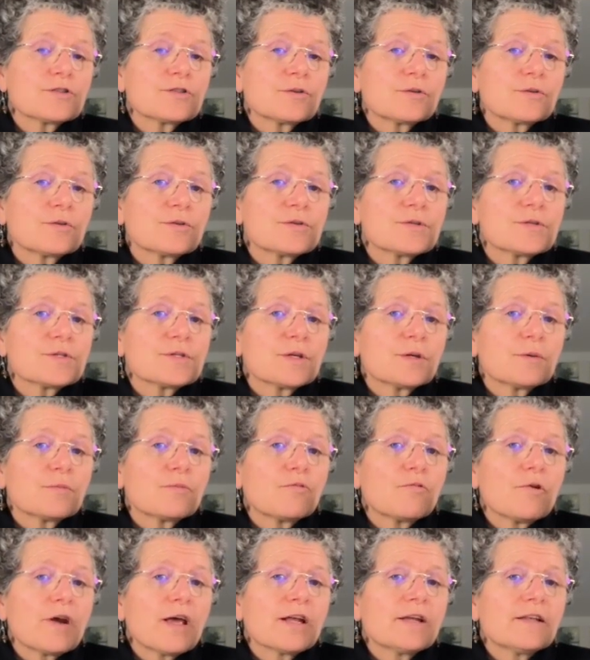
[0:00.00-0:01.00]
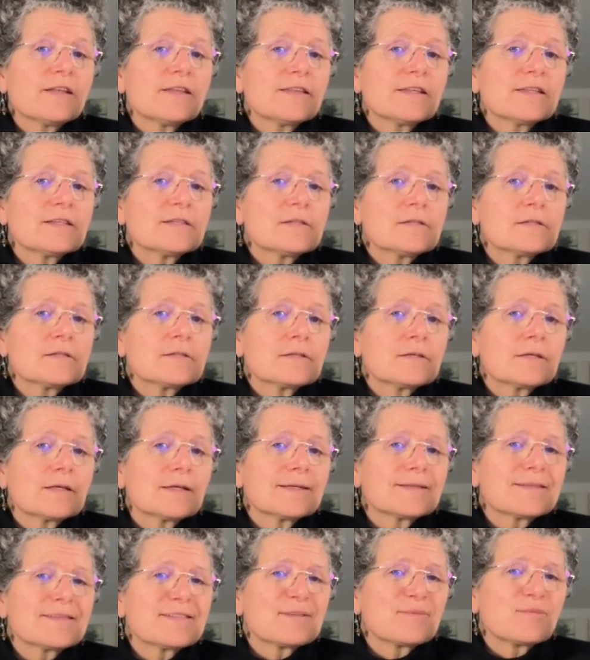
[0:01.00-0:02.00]
So there's some red in this
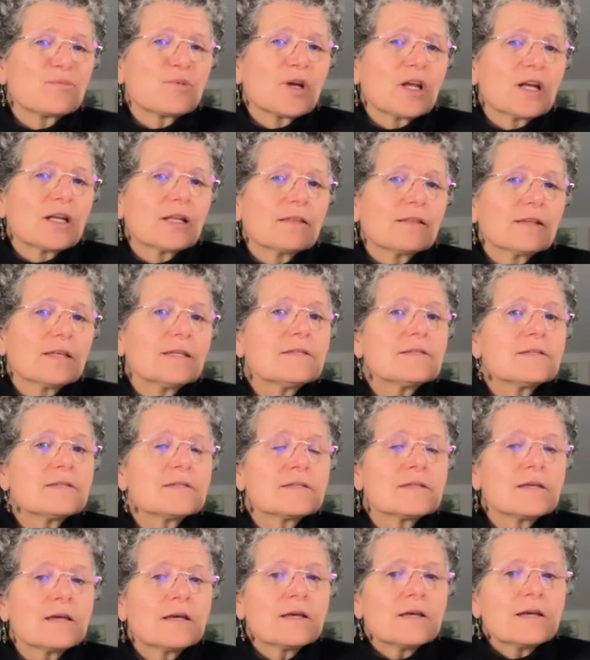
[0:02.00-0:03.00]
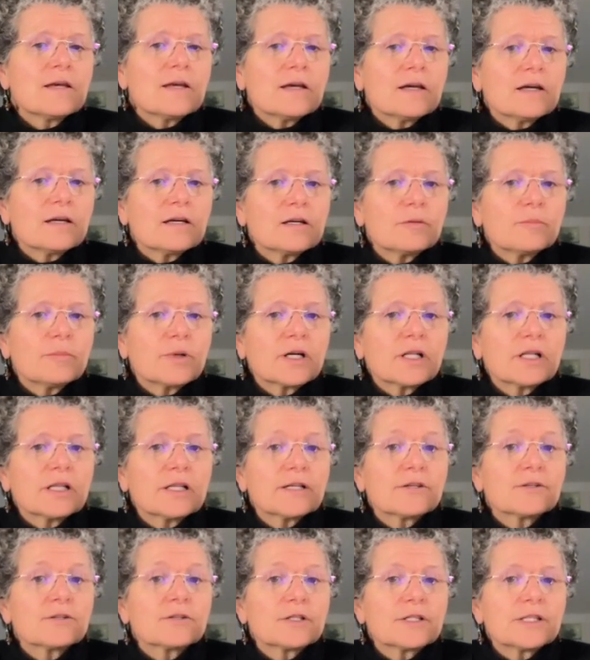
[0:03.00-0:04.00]
and some red in this, but
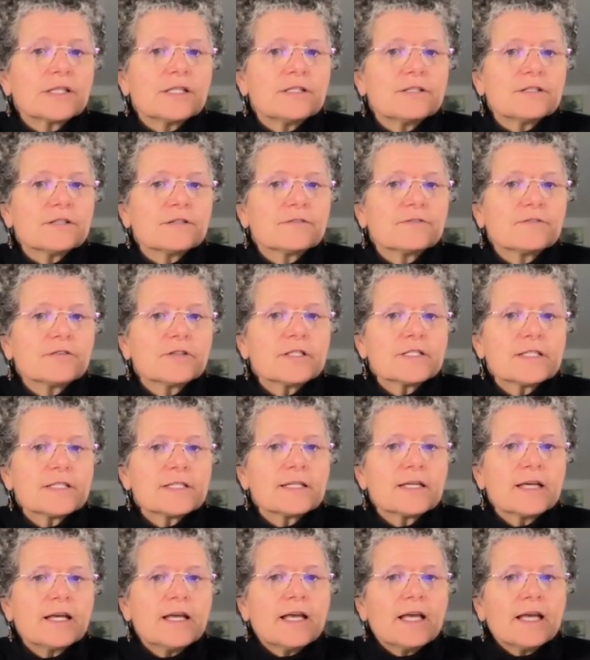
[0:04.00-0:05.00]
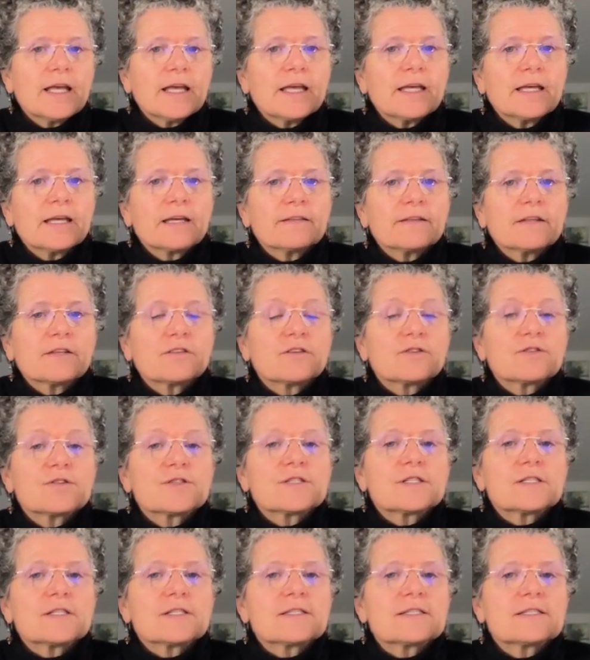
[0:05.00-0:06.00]
clearly different, and that there's
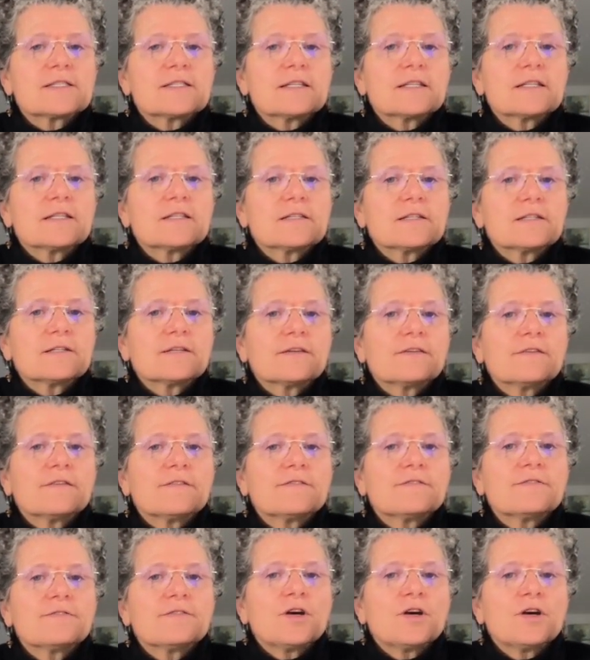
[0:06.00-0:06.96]
distinctive